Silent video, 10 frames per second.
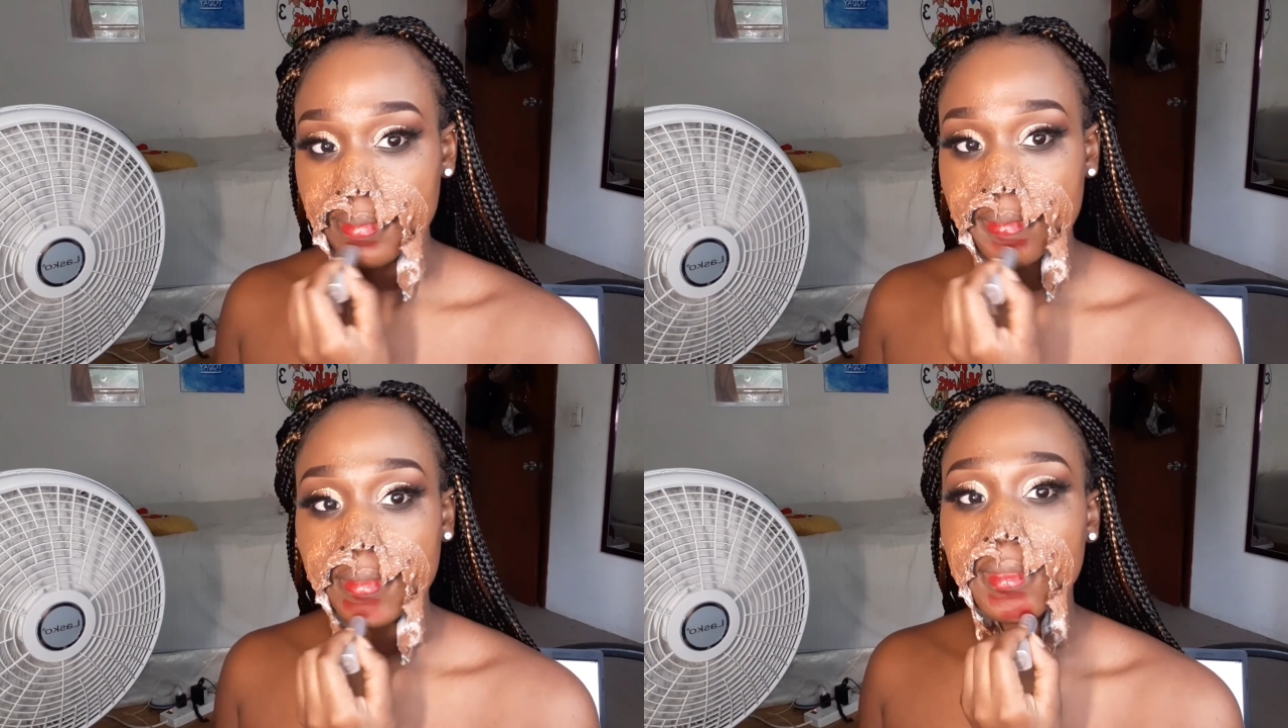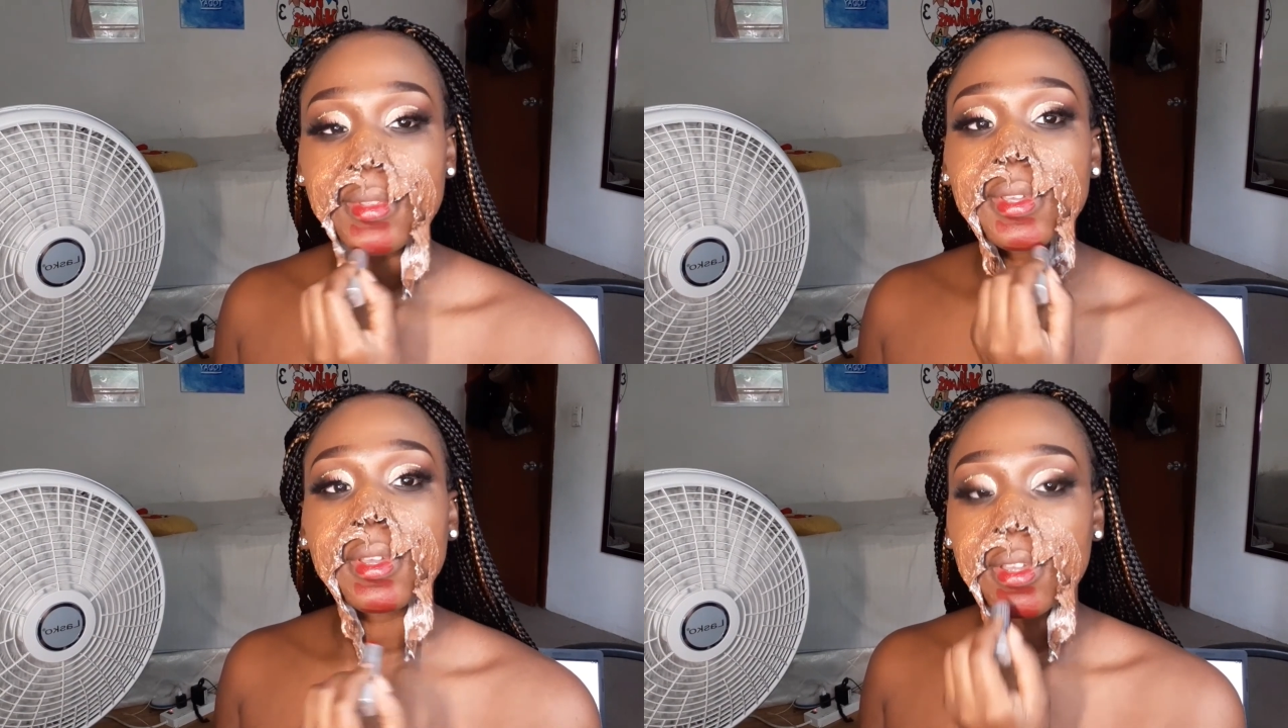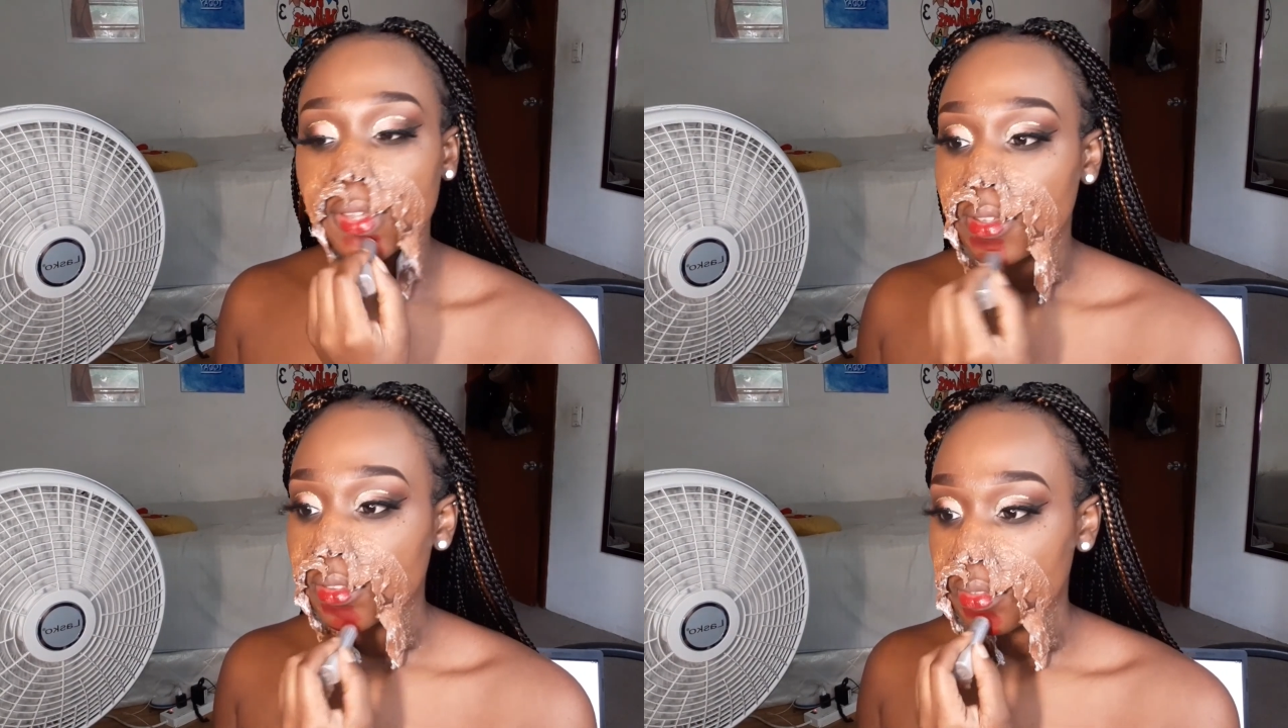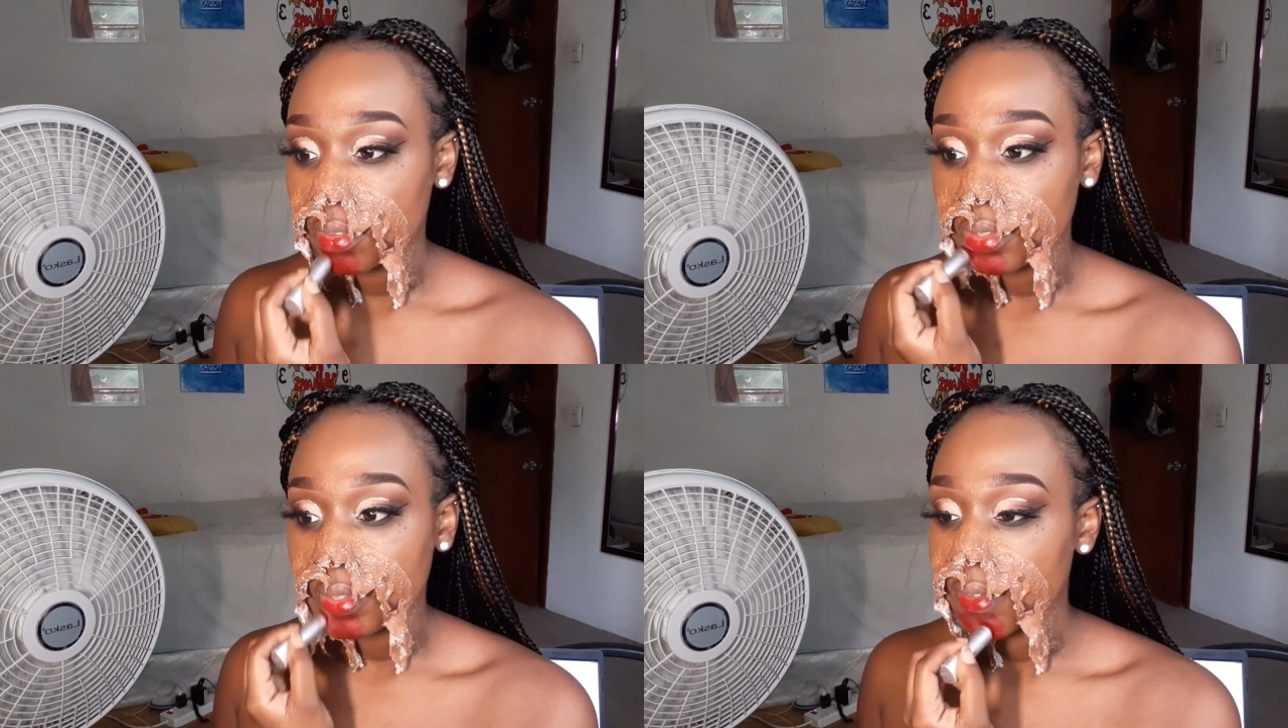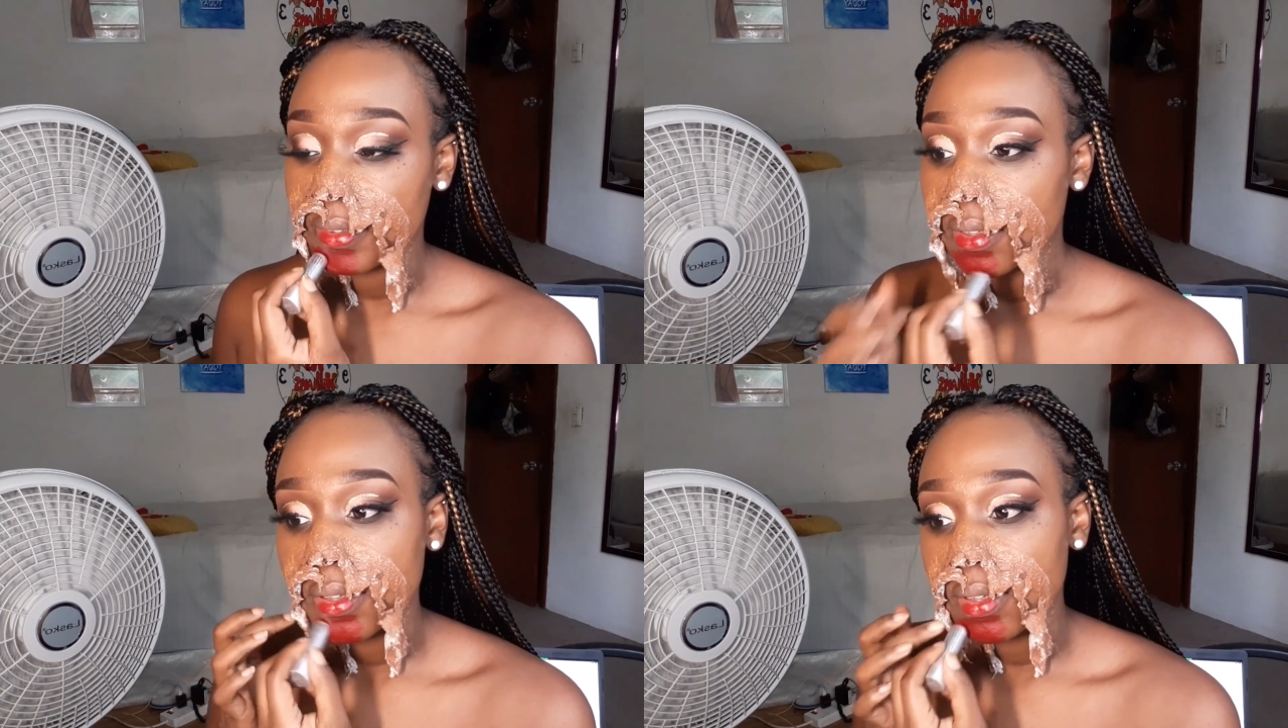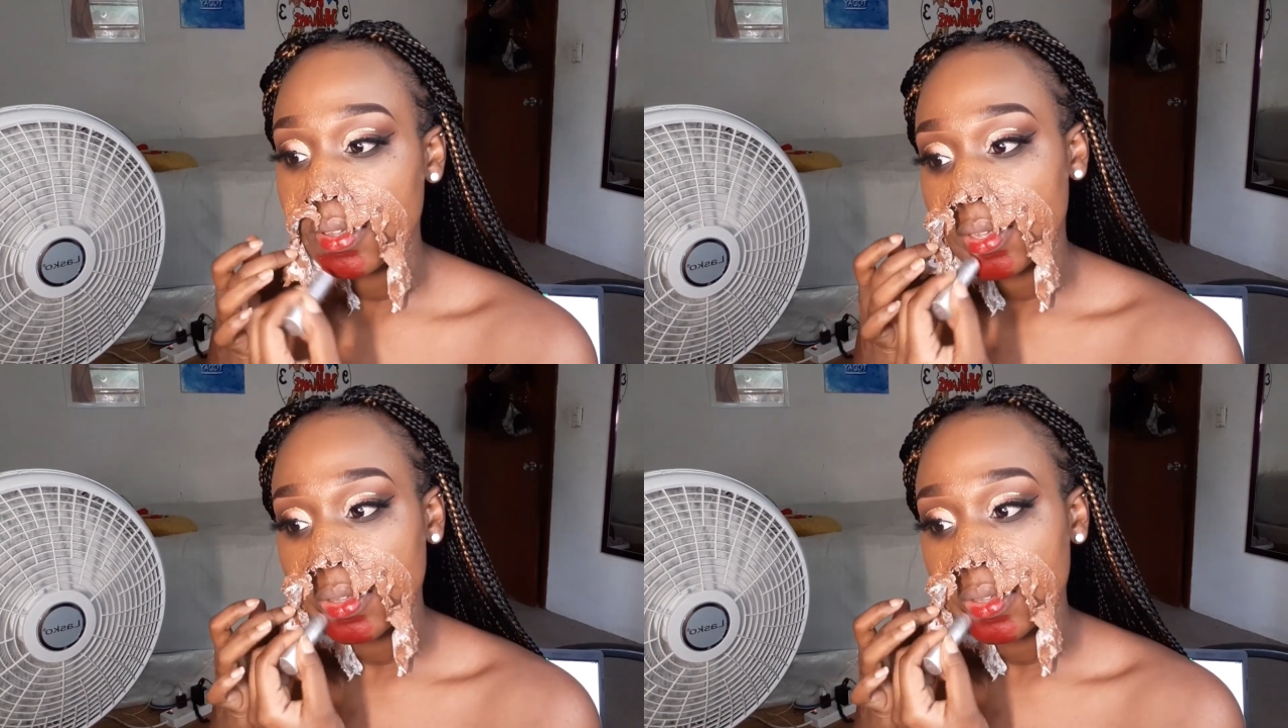I jumped straight into the blood,